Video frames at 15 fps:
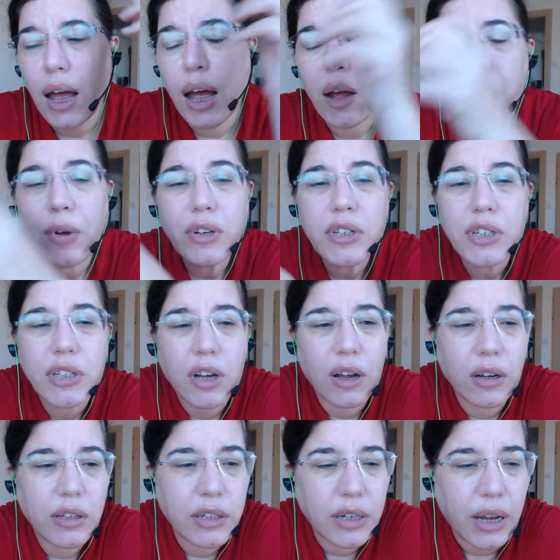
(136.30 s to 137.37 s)
I want to
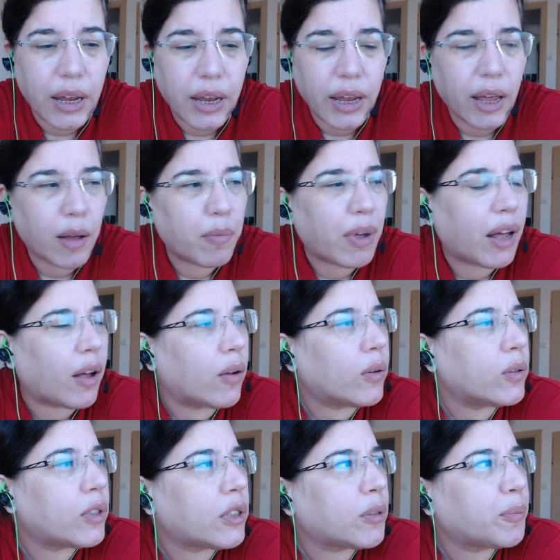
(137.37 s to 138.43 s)
talk today about